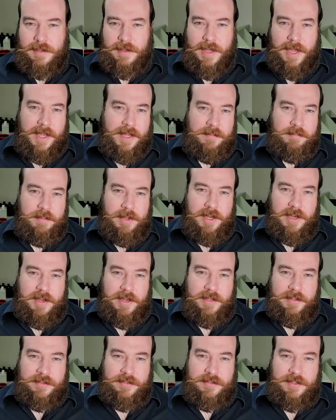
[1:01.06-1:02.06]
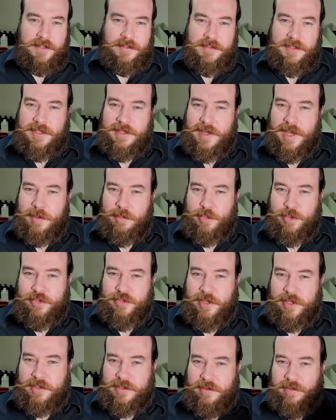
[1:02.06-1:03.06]
and by
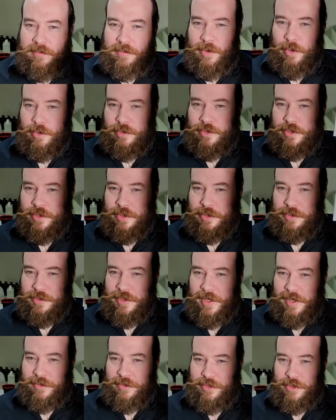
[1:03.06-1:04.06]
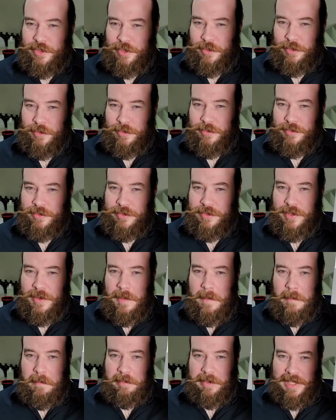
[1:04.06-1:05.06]
69% of the vote, you guys chose
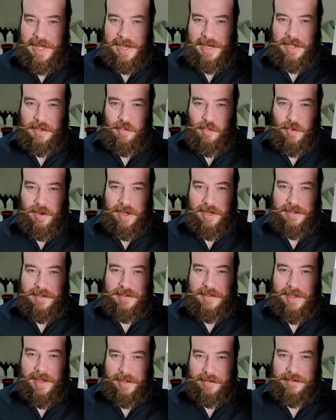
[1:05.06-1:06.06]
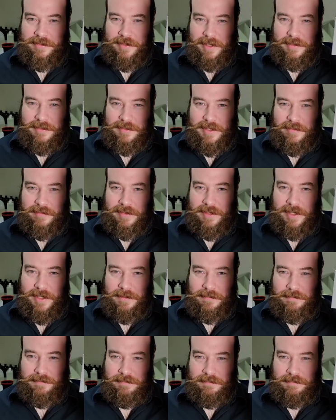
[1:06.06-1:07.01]
black and white SX-70.